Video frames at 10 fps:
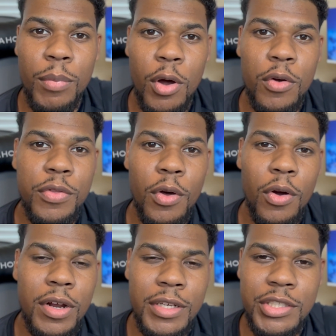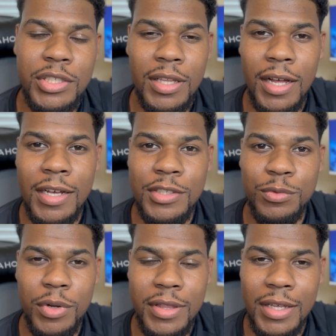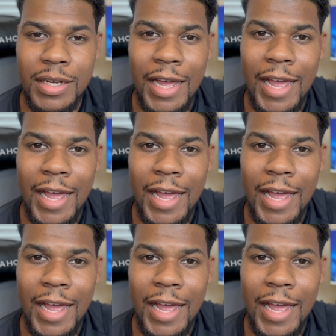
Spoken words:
Both are initialized with an